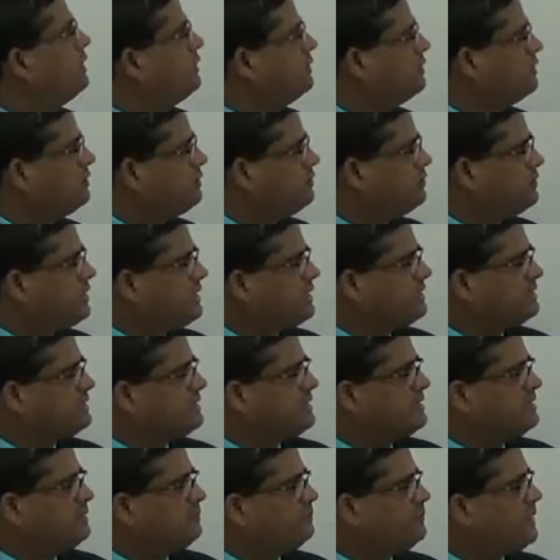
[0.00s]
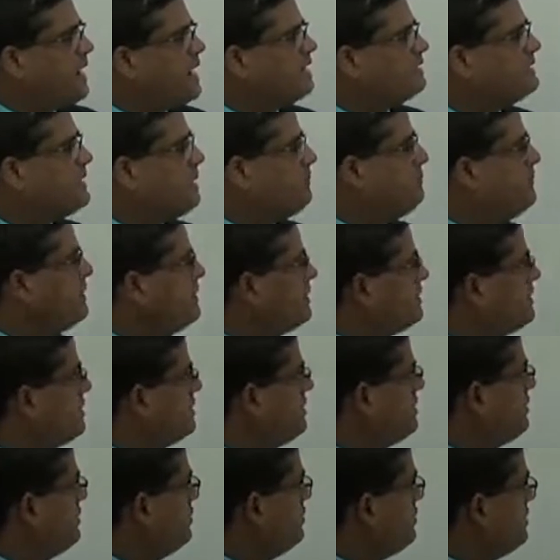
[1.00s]
Now, today's enterprise
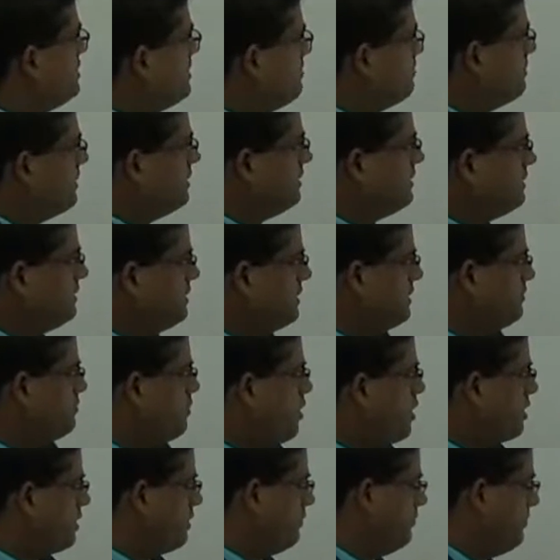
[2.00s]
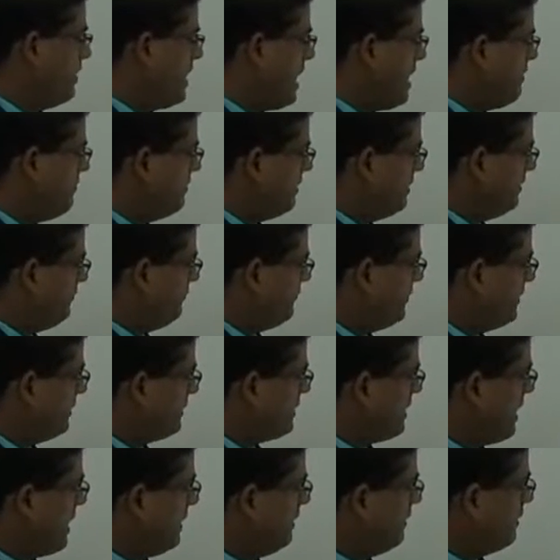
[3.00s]
applications use the multi-tier model. We have a
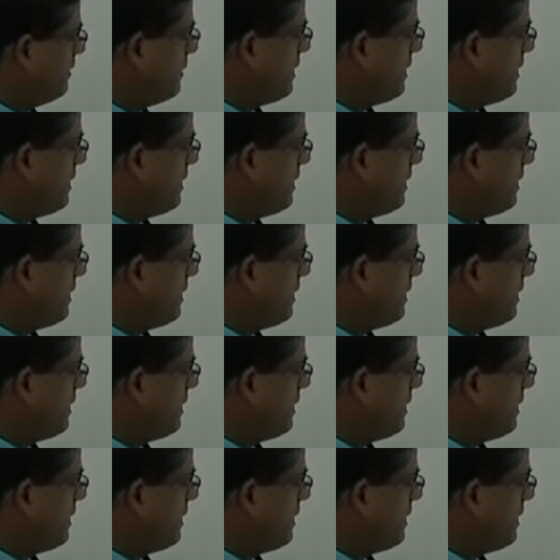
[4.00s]
different kind